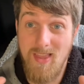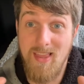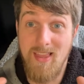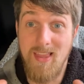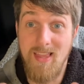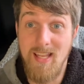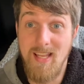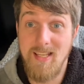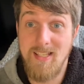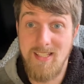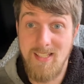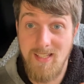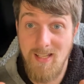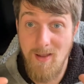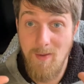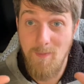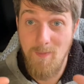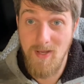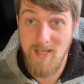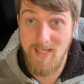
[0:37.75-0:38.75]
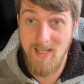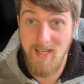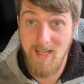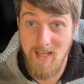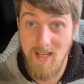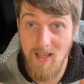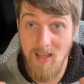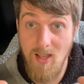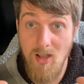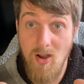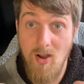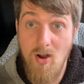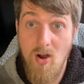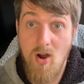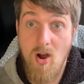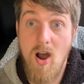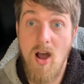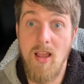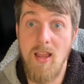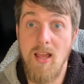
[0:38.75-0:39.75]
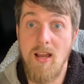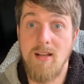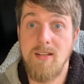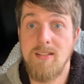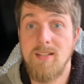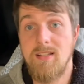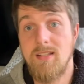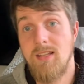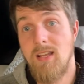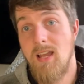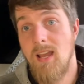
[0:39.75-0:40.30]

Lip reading: this particular Hilux,